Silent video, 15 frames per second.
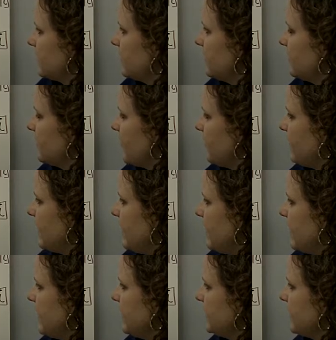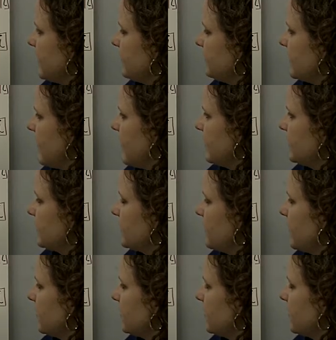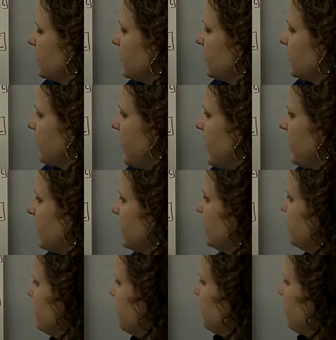so I have I times I squared to the third power.